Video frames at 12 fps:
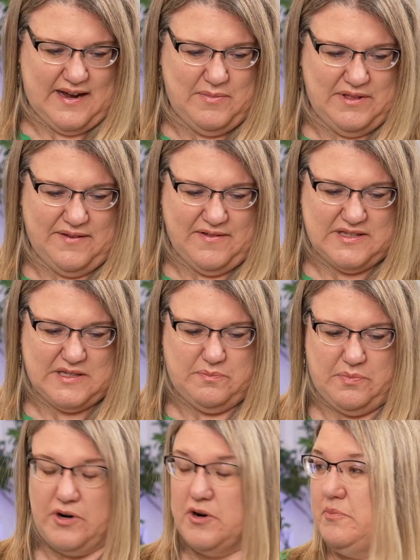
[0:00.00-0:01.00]
I believe it's
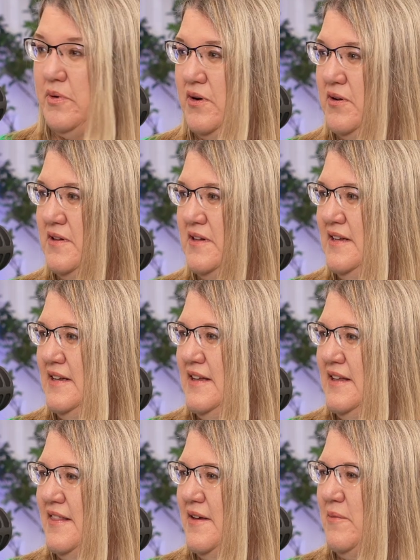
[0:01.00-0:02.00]
purple
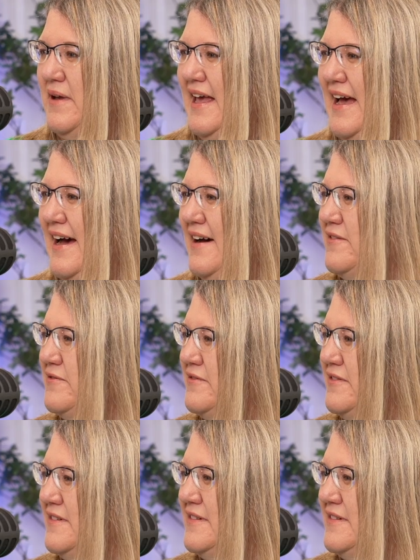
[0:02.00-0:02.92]
that we have.